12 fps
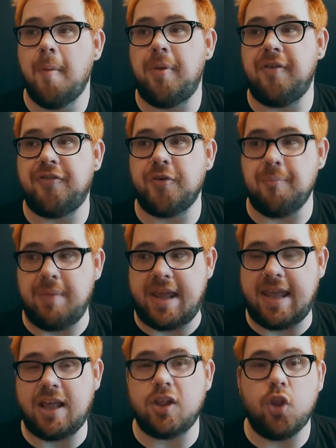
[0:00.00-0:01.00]
But for
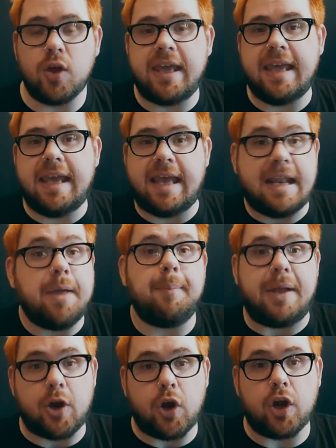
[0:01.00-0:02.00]
me, looking in a
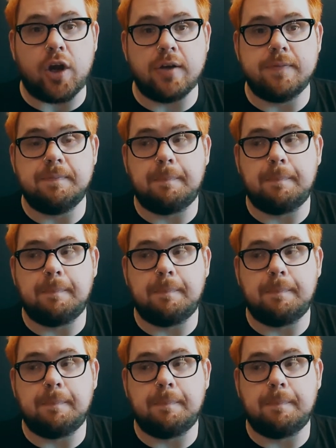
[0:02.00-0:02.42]
mirror.